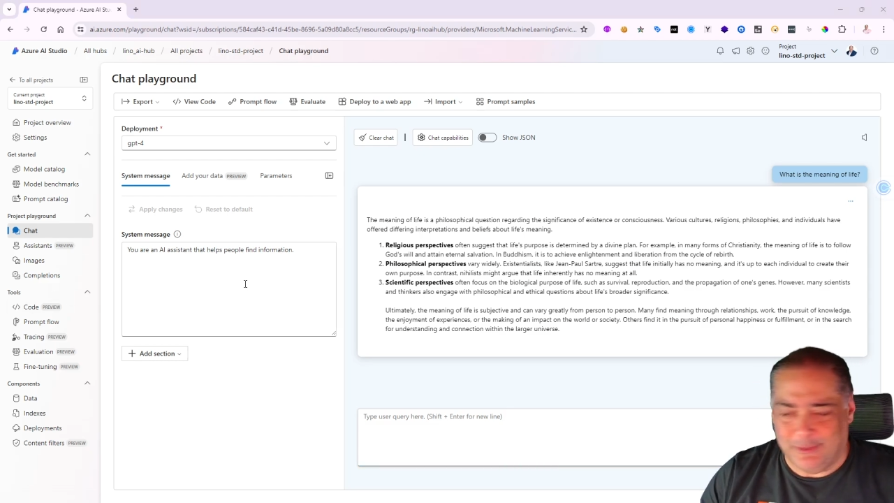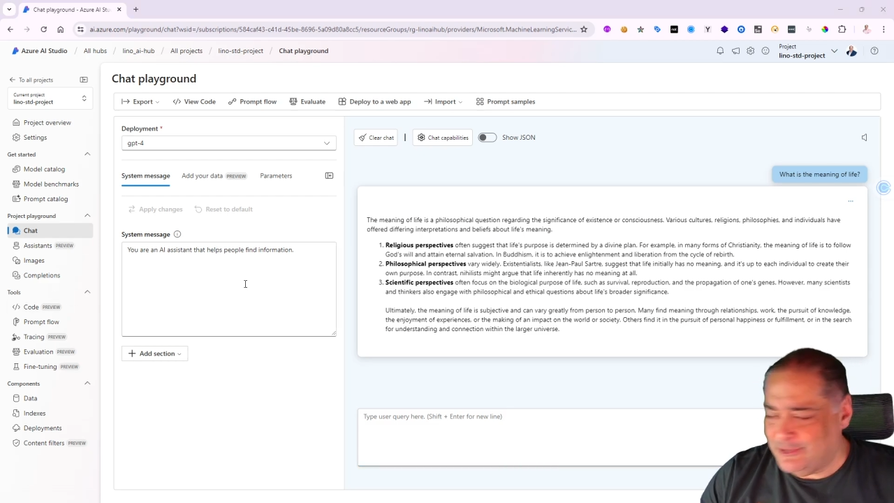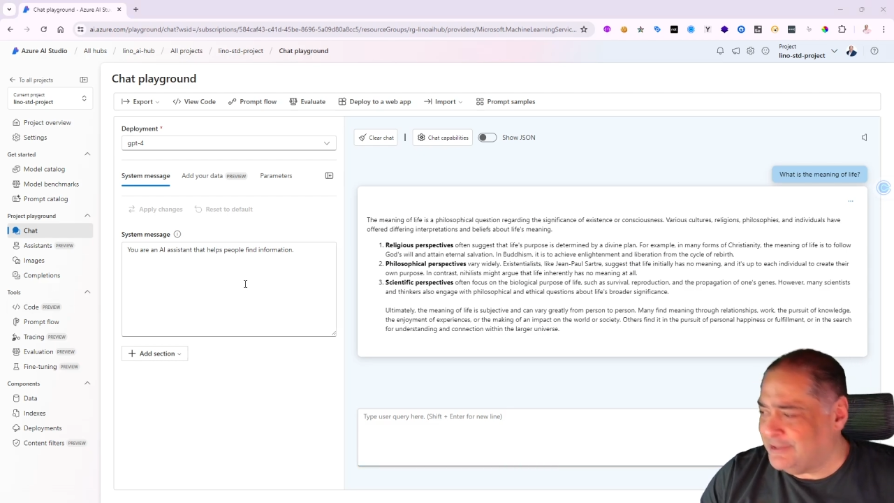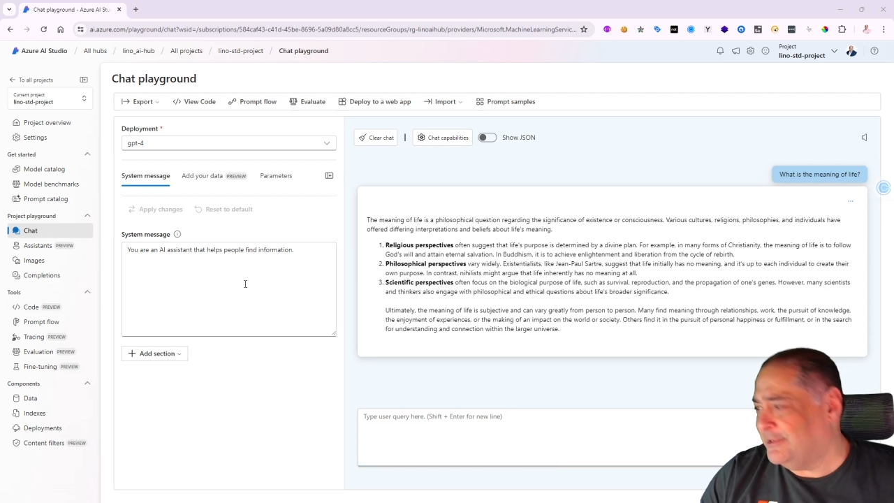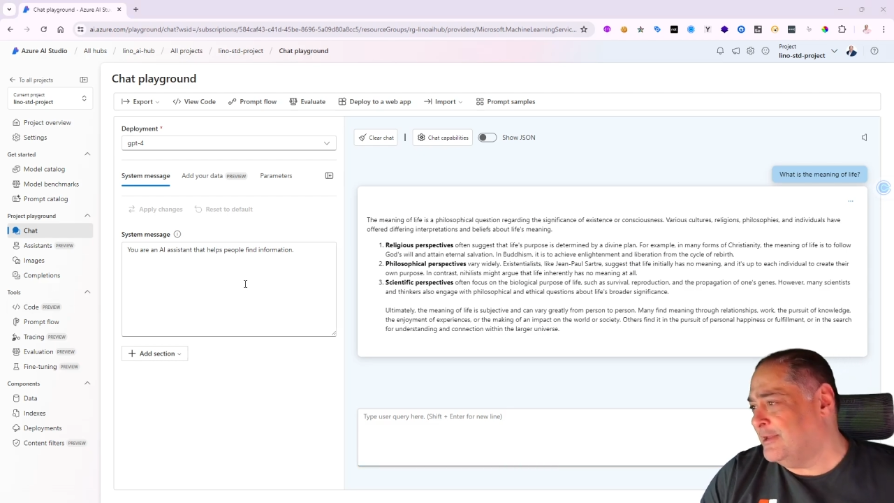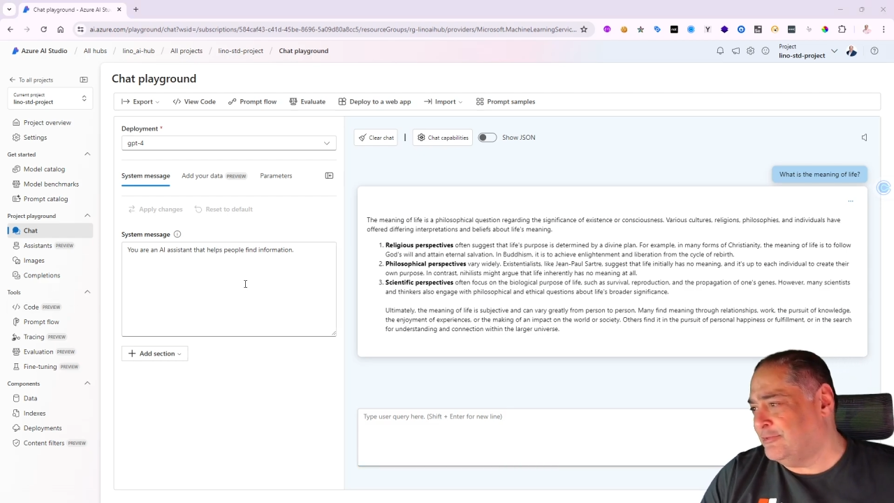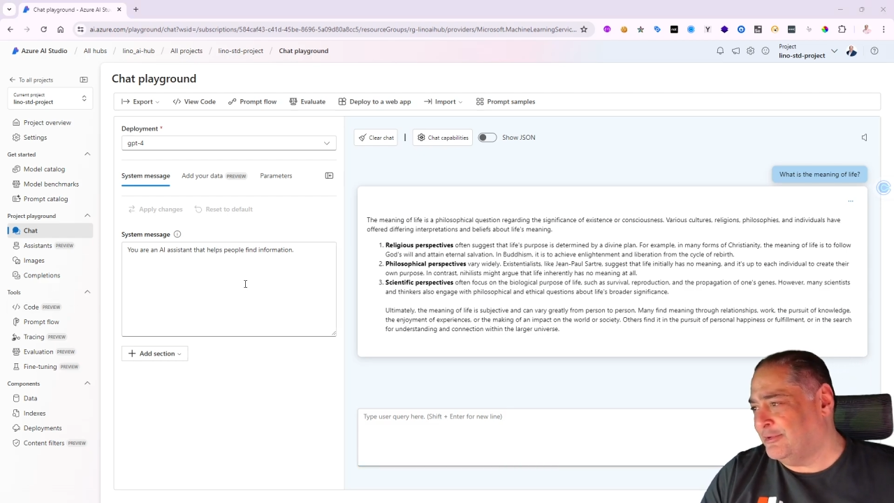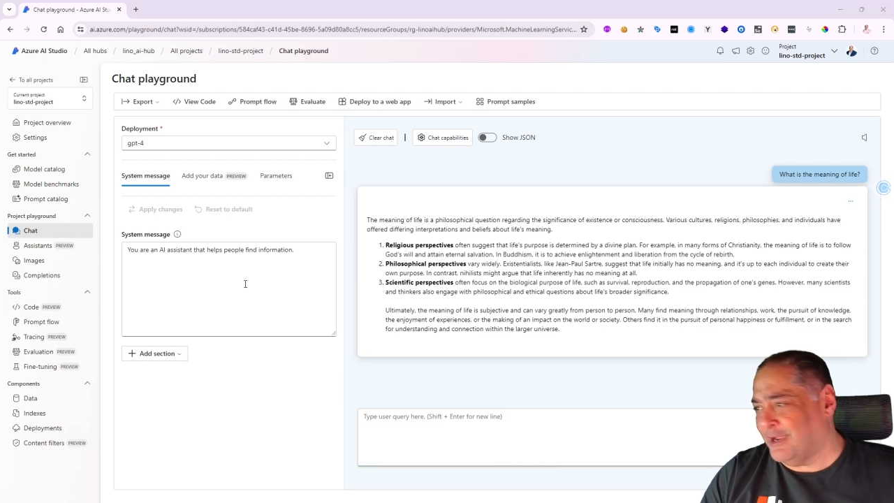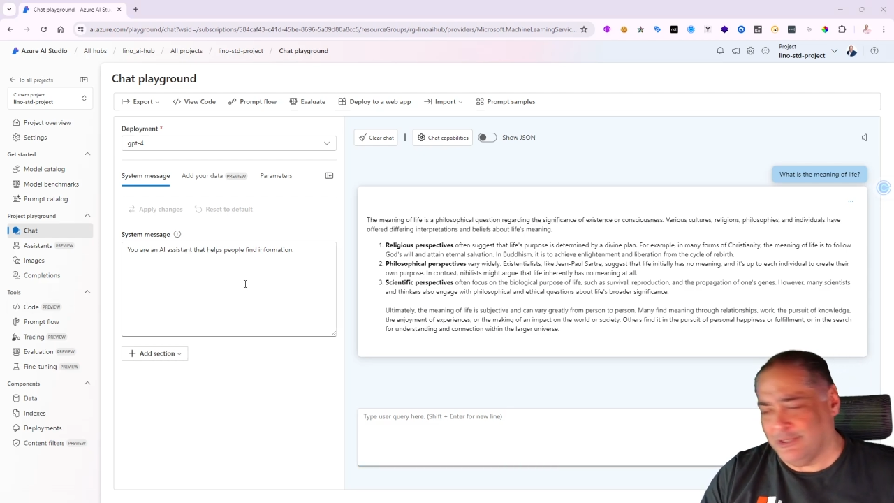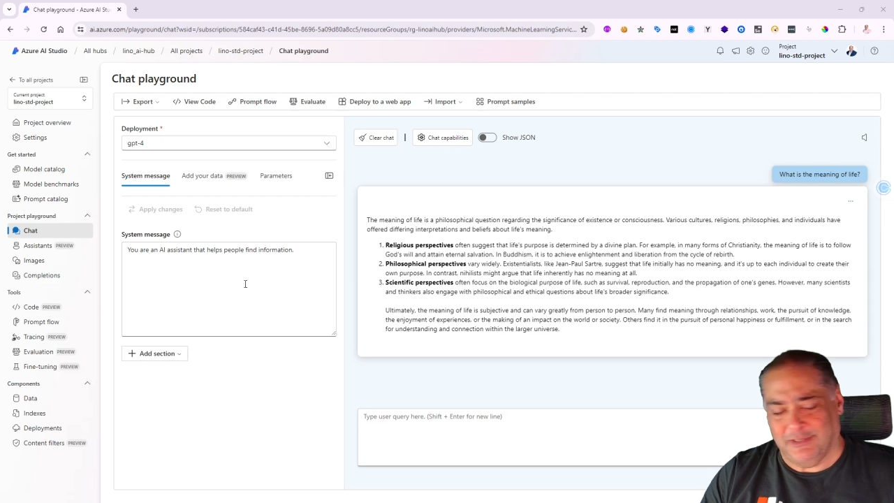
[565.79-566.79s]
Just an
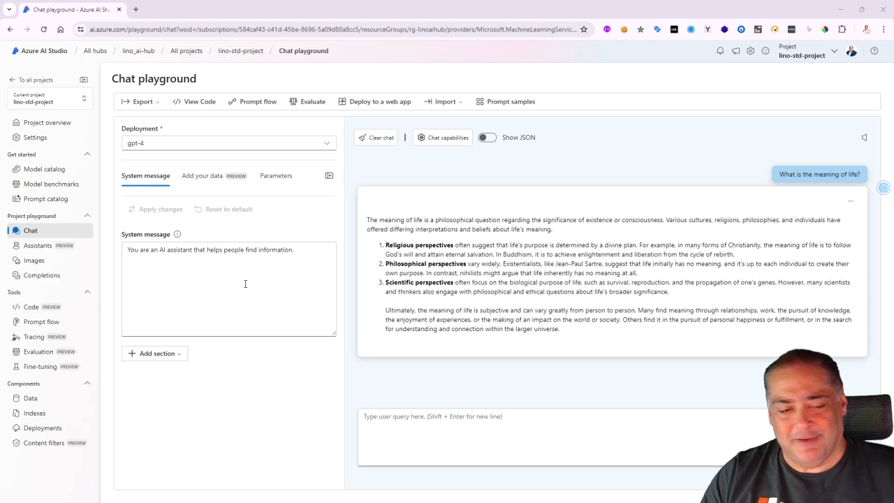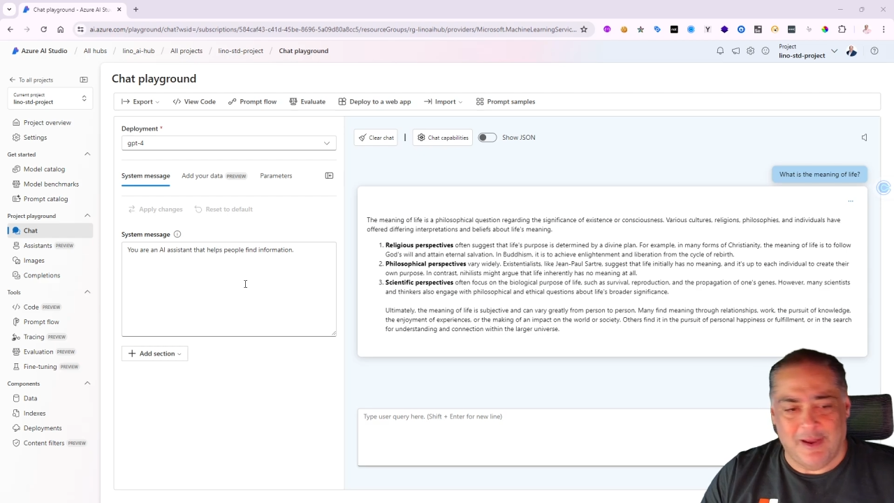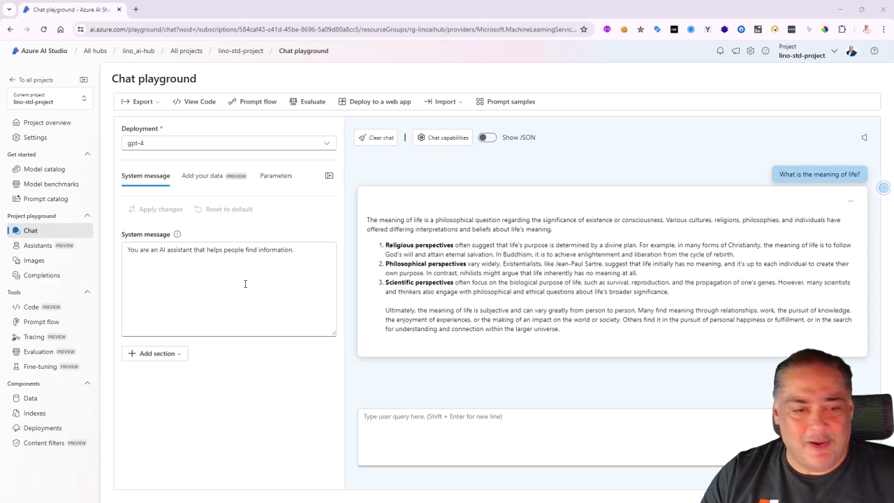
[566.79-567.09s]
introduction,